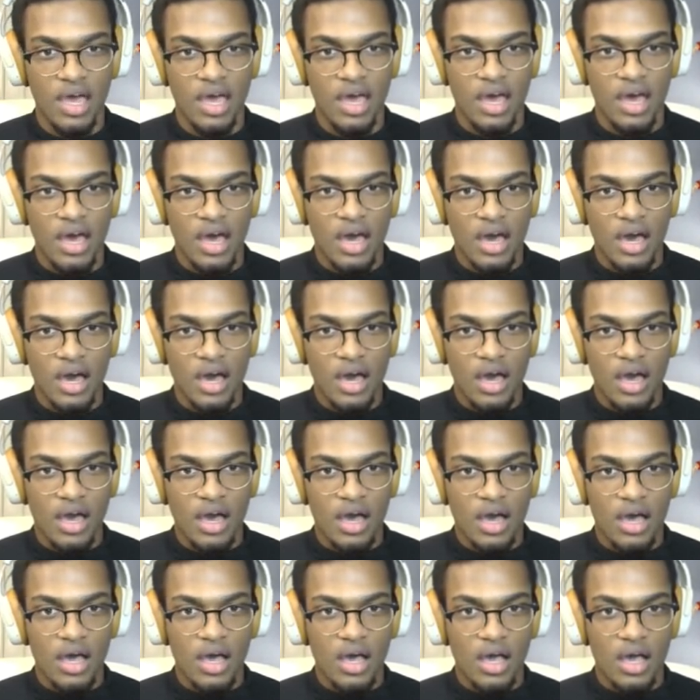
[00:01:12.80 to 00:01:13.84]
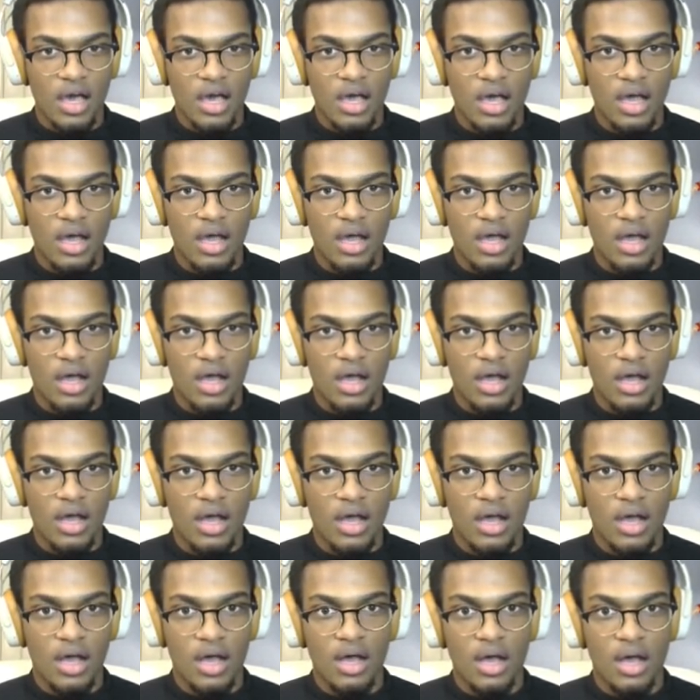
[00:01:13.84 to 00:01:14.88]

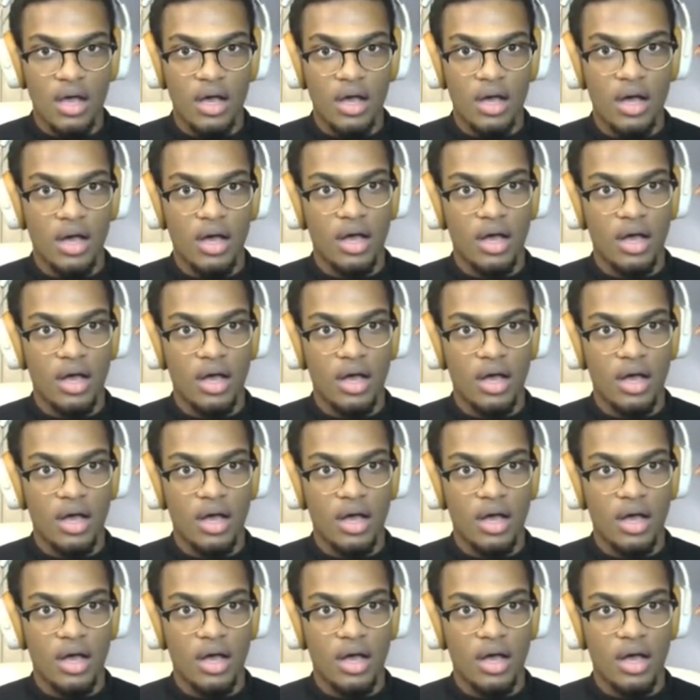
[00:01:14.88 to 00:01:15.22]
Nothing is said.